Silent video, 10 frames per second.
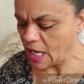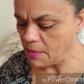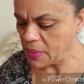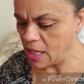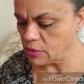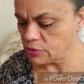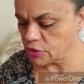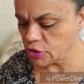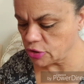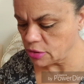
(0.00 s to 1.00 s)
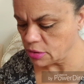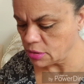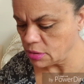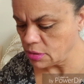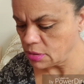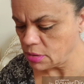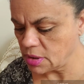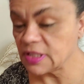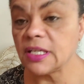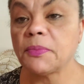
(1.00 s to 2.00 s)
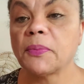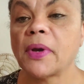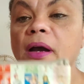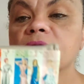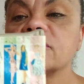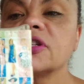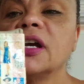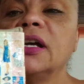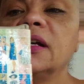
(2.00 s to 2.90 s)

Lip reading: a pouch, a zipper pouch.